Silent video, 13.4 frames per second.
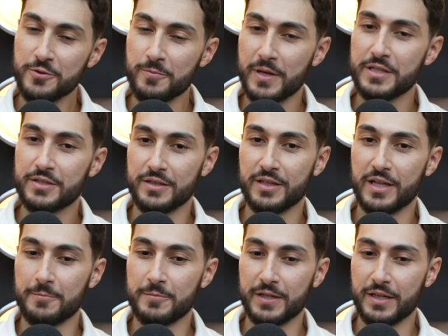mentioned
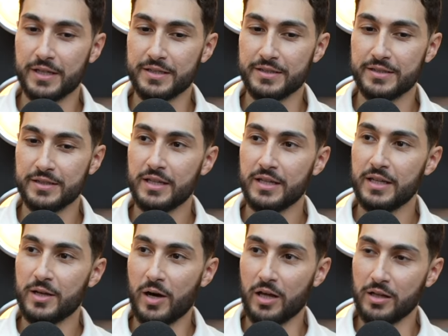that because
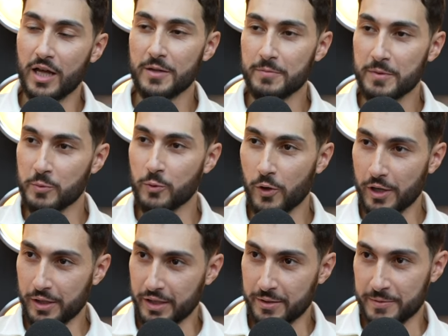a lot of people who
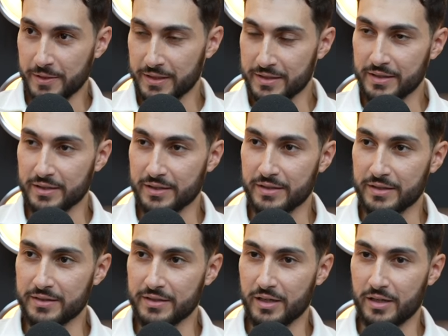are going to be listening to
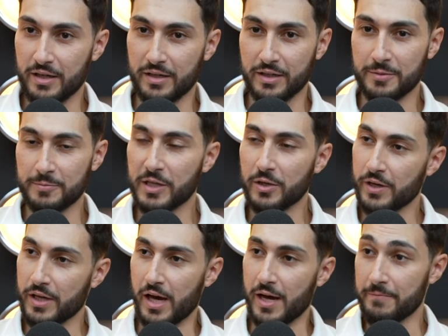this are going to go,
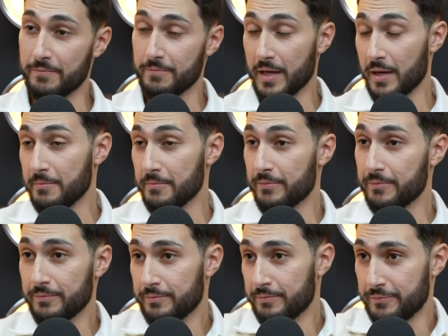okay, I'm, I'm
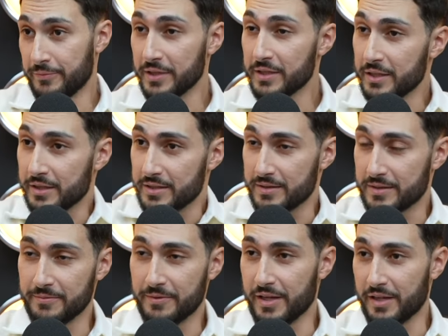feeling this
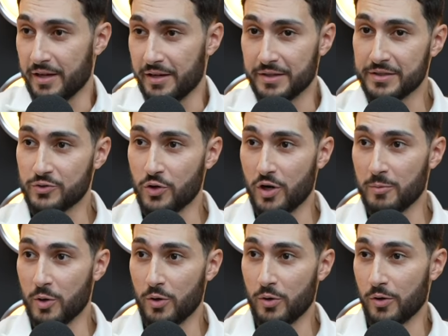vicarious
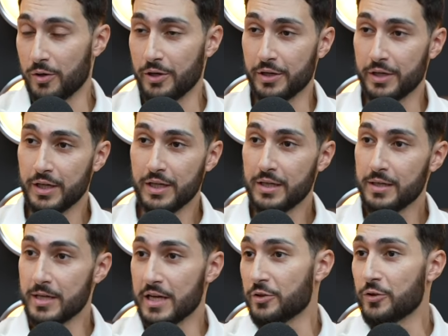trauma, or
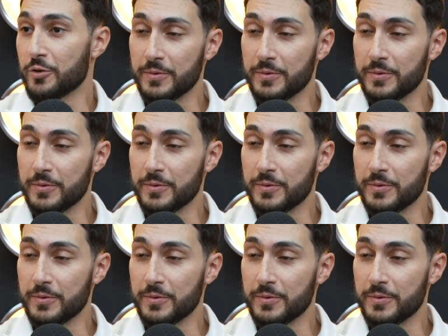it could